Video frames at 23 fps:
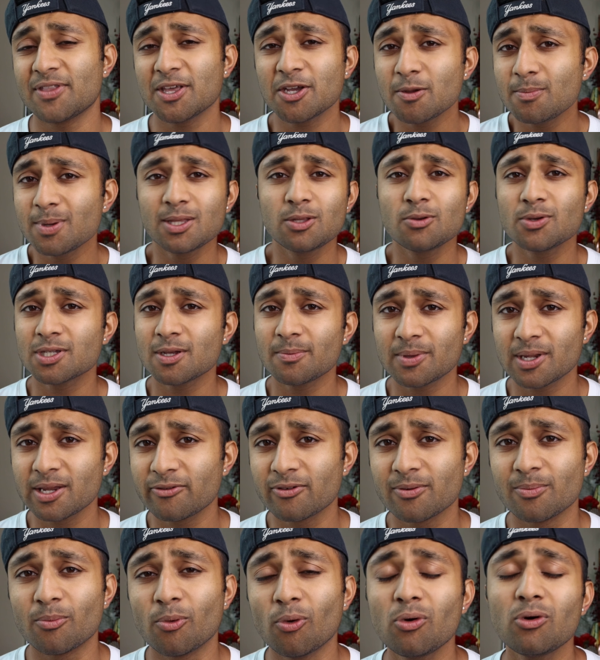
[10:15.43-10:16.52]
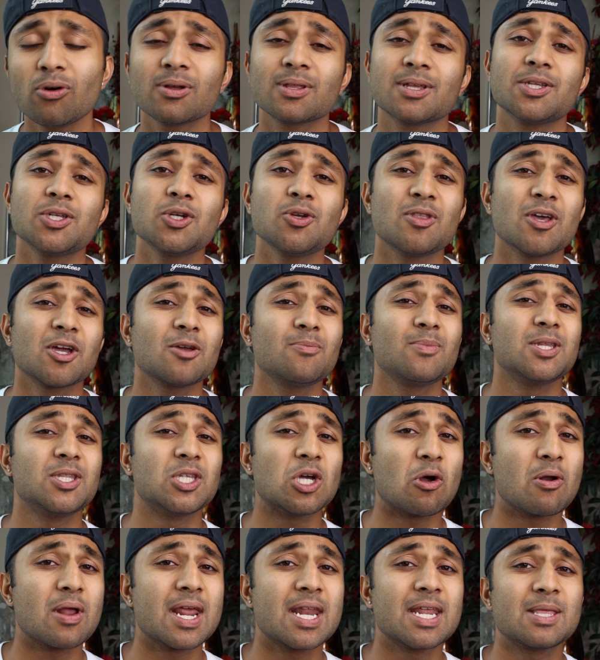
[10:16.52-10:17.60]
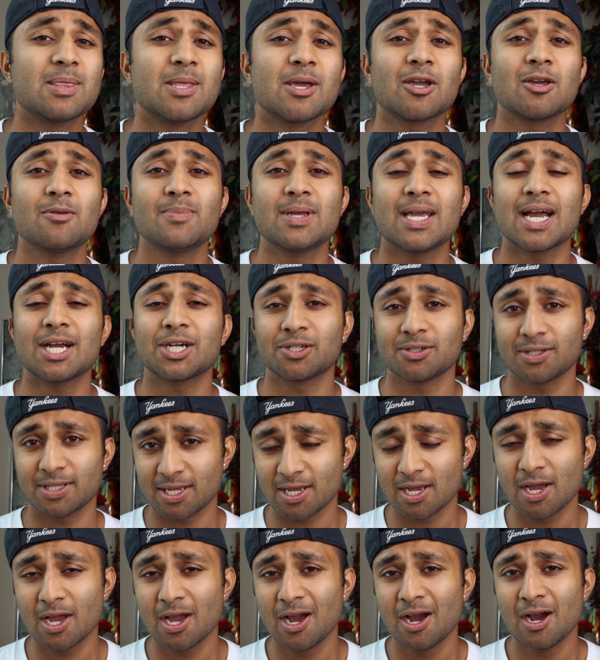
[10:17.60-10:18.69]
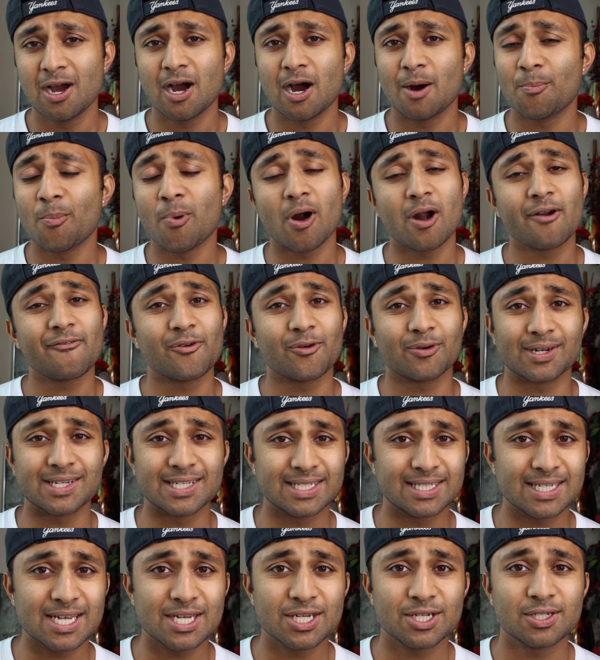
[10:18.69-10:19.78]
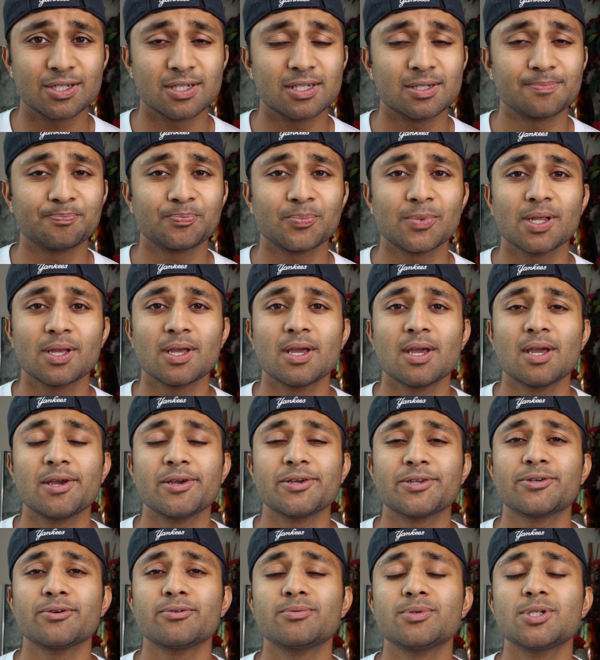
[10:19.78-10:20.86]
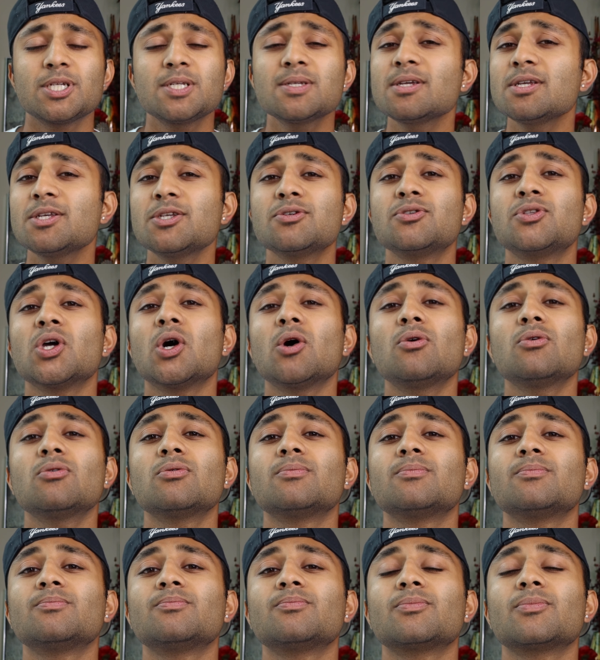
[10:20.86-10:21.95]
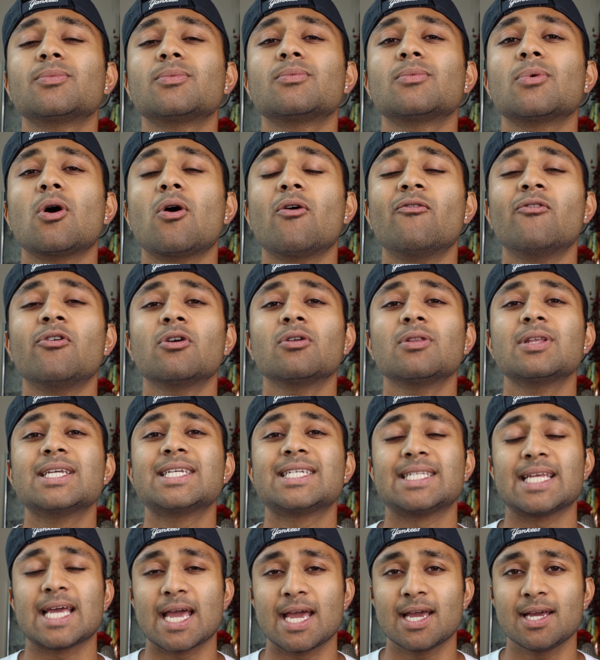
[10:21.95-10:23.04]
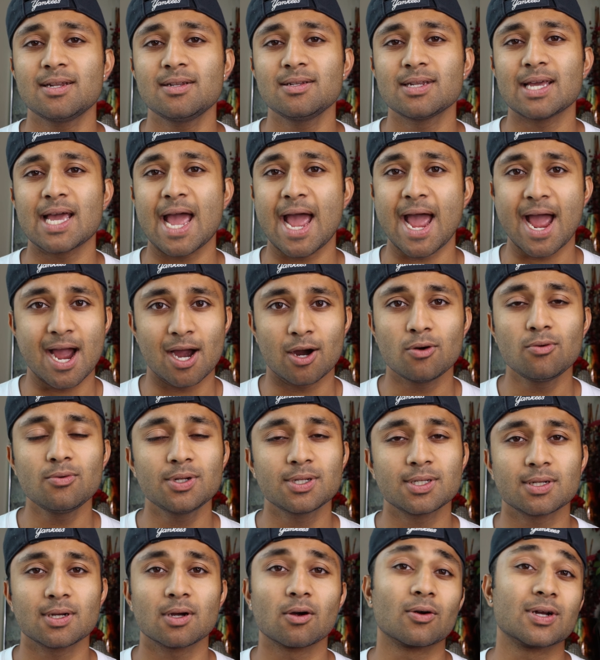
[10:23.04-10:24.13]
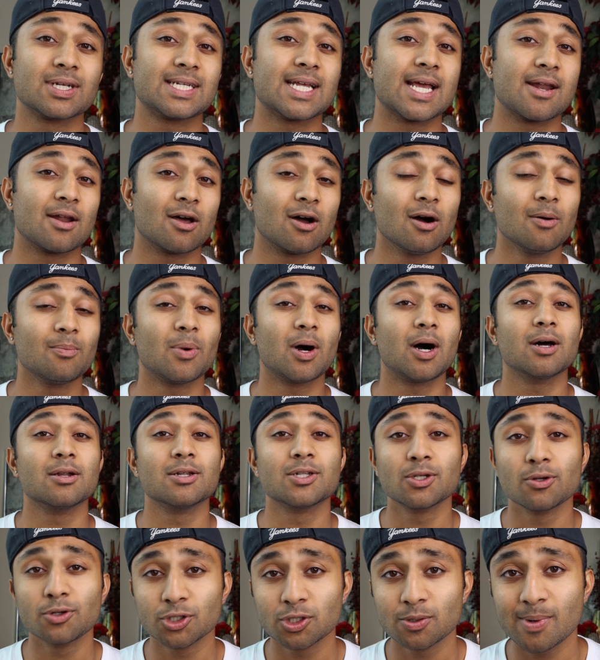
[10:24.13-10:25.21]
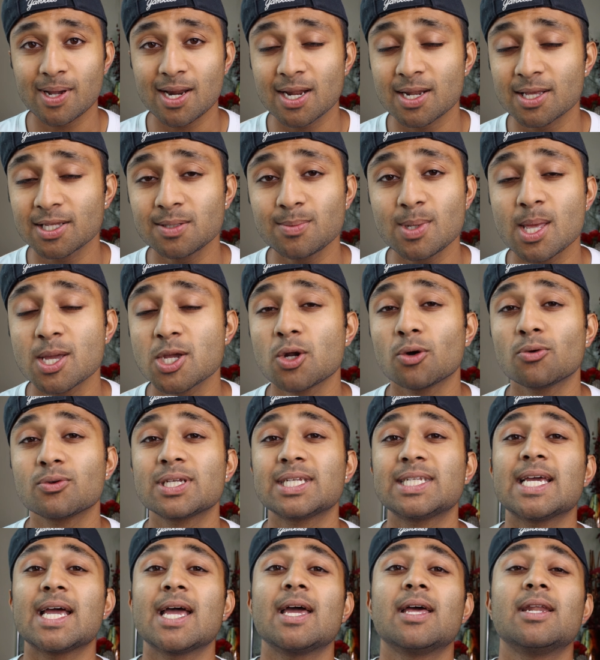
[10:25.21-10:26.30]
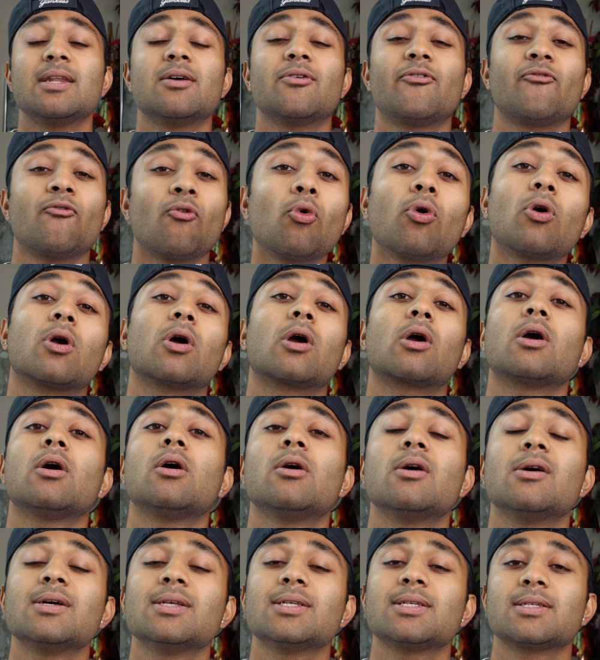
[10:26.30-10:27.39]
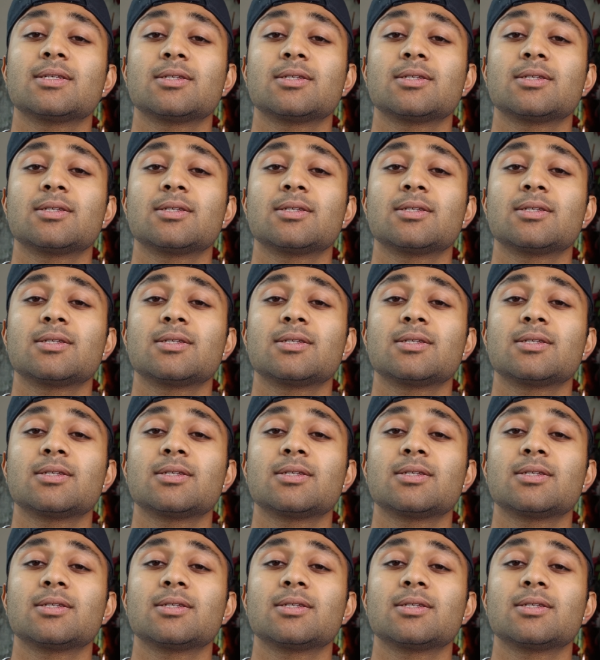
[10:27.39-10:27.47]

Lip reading: They could be doing something even more than you. They could be donating. They could be actually a part of an organization. So just because you don't overtly stand out or stand up on social media doesn't mean that you don't stand for a cause.